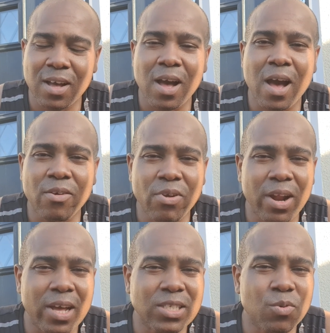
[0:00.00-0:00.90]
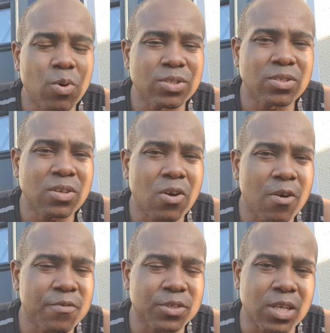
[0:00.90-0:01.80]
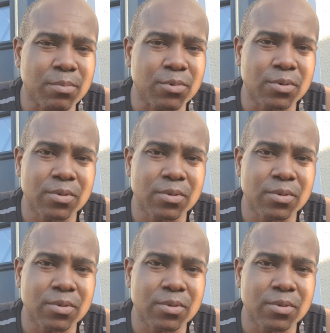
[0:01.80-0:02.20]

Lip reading: and realized he wasn't comfortable